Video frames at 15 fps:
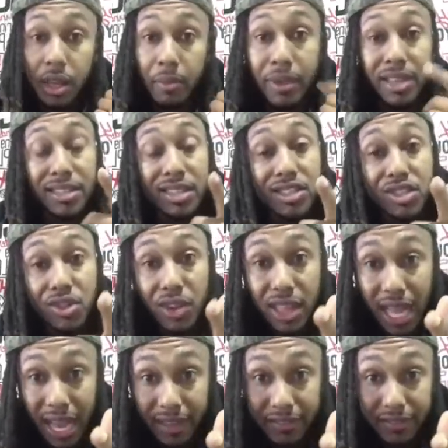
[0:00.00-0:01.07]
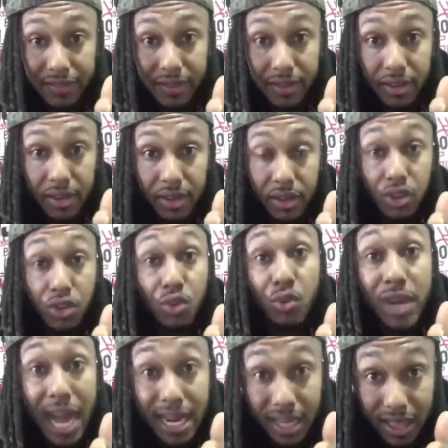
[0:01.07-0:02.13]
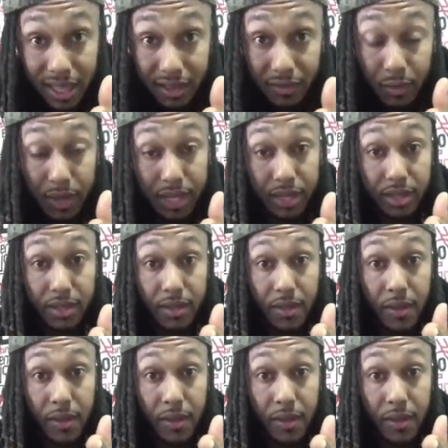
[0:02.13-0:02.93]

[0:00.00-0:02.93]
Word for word: because it's your life. You got to live with it.